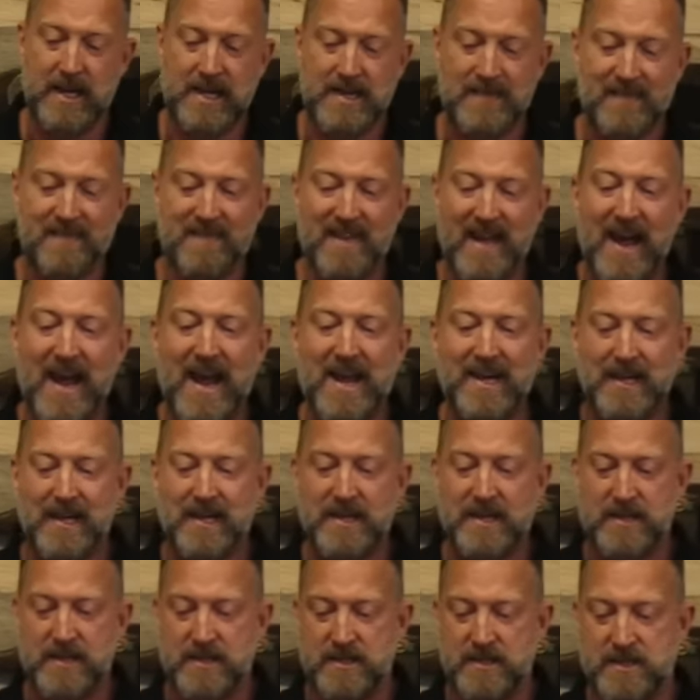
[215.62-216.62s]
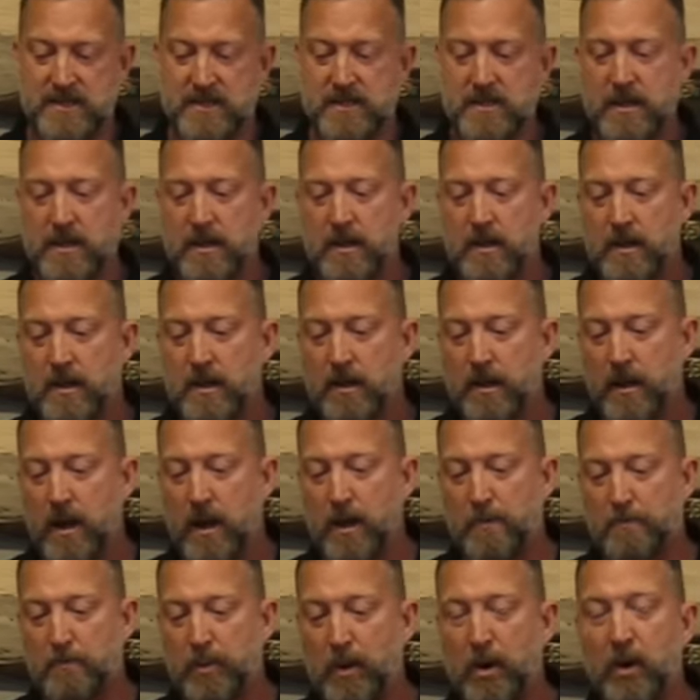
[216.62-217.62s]
And that is
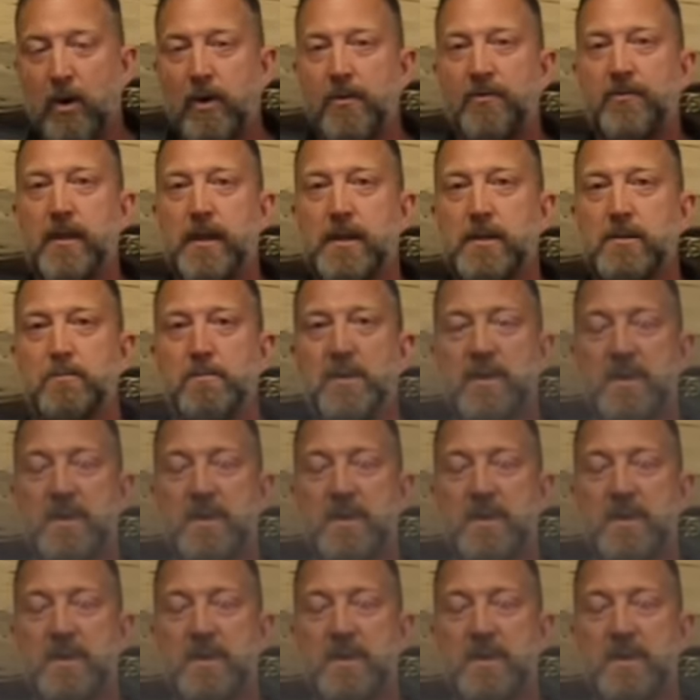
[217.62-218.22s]
a perfect